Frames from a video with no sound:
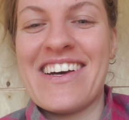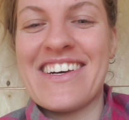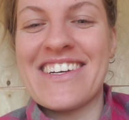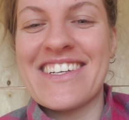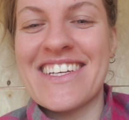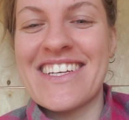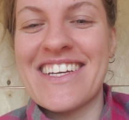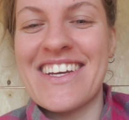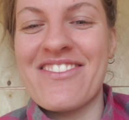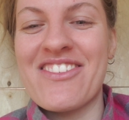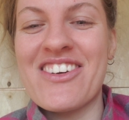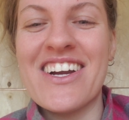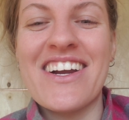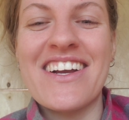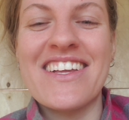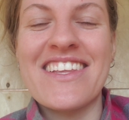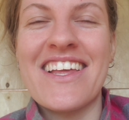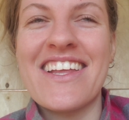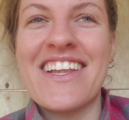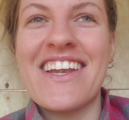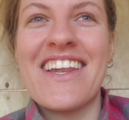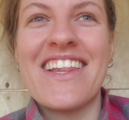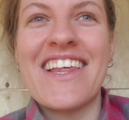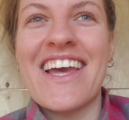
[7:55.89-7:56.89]
I'll give her
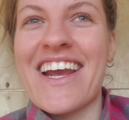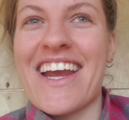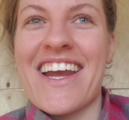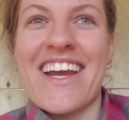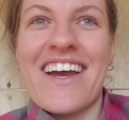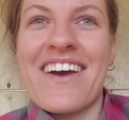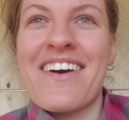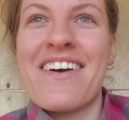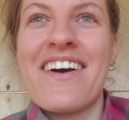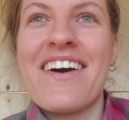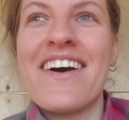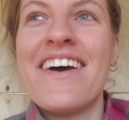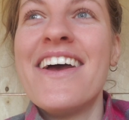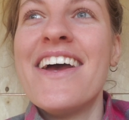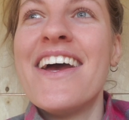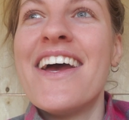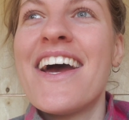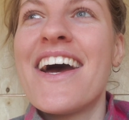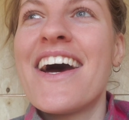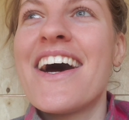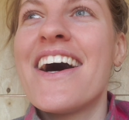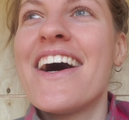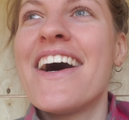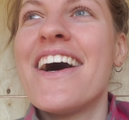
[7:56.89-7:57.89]
like
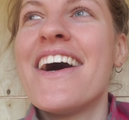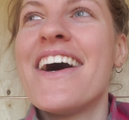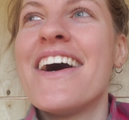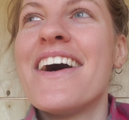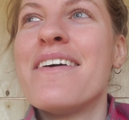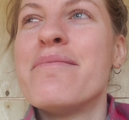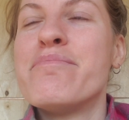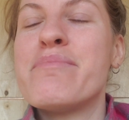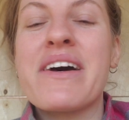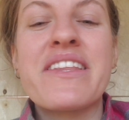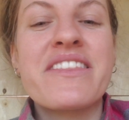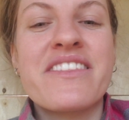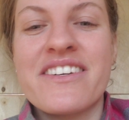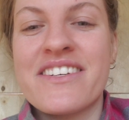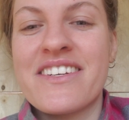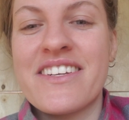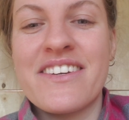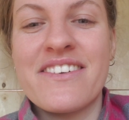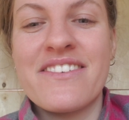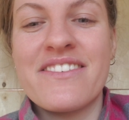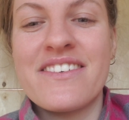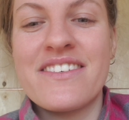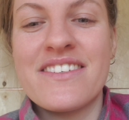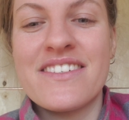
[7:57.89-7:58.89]
a month or
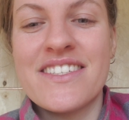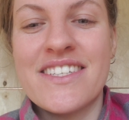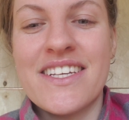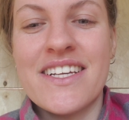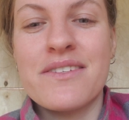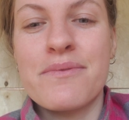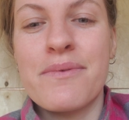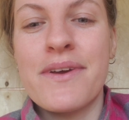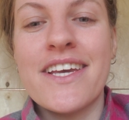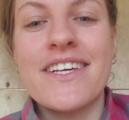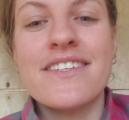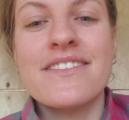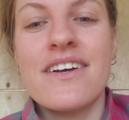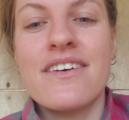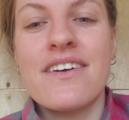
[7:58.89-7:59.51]
2, 6 weeks.